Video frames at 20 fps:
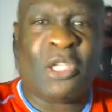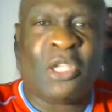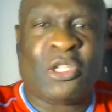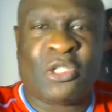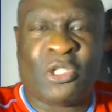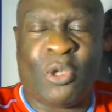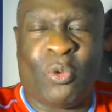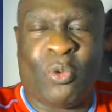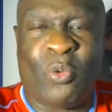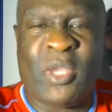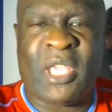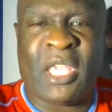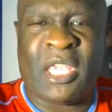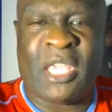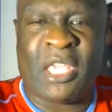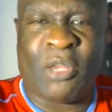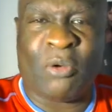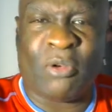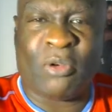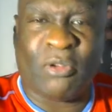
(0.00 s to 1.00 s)
so we can
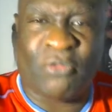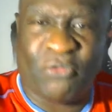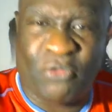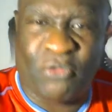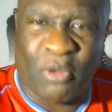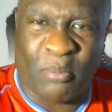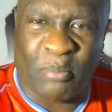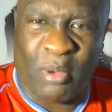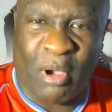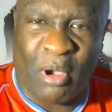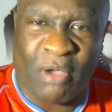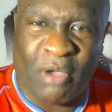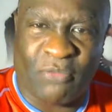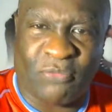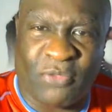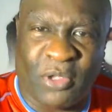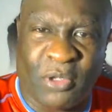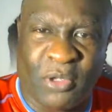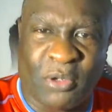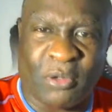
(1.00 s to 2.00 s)
get on the football
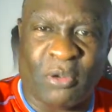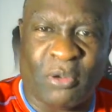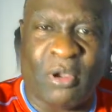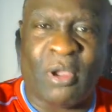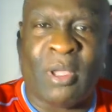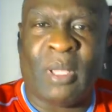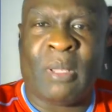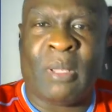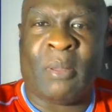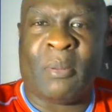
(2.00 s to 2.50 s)
field or